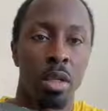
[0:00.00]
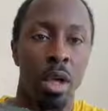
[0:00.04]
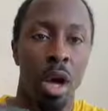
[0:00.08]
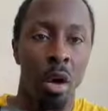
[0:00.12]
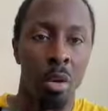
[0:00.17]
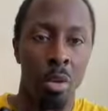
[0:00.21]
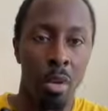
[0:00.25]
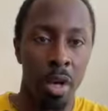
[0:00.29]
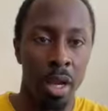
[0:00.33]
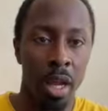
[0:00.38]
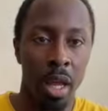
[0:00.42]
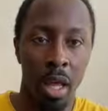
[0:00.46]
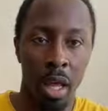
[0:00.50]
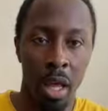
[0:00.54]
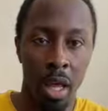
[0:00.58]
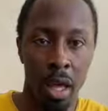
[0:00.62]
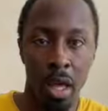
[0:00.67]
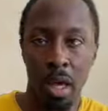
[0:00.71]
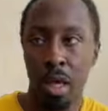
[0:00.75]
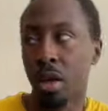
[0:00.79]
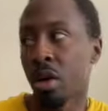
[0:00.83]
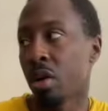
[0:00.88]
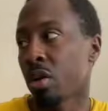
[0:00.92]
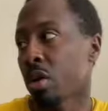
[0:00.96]
I run that
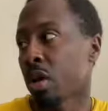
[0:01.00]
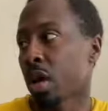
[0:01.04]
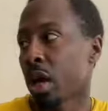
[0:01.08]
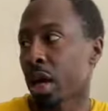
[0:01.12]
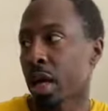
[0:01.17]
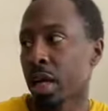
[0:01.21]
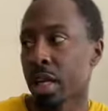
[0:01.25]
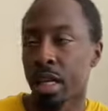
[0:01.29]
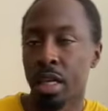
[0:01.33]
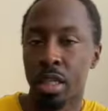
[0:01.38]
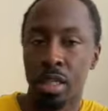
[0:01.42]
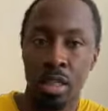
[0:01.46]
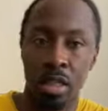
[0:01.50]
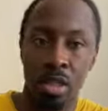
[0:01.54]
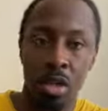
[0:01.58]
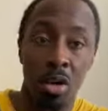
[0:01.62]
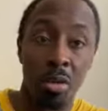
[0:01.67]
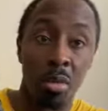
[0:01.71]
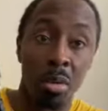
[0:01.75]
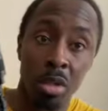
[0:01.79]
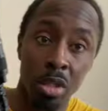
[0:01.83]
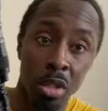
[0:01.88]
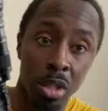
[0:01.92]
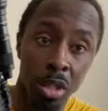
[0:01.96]
can on it. I got that
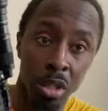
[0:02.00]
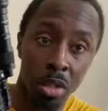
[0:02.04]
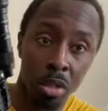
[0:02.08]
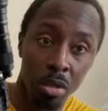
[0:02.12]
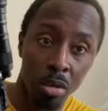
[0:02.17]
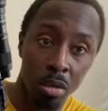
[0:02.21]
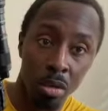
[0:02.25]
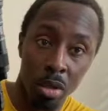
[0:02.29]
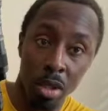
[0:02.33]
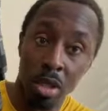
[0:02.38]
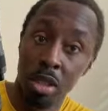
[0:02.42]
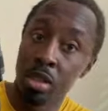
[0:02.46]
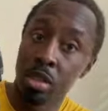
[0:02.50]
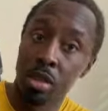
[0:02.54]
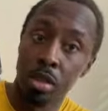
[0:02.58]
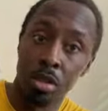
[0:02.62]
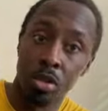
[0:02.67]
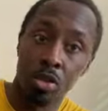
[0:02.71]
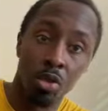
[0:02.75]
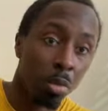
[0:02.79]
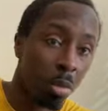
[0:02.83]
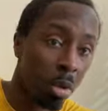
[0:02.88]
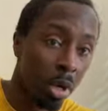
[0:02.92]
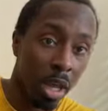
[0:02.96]
Turbo T2. It's
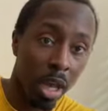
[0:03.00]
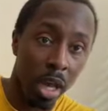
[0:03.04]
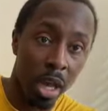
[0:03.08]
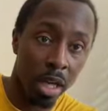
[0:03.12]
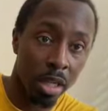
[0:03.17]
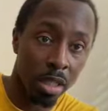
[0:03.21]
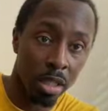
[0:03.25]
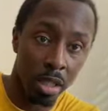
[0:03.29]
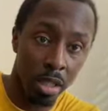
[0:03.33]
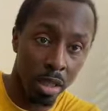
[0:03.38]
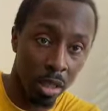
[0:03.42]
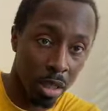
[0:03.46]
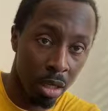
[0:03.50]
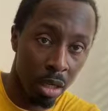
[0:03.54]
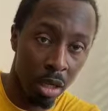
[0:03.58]
super gassy.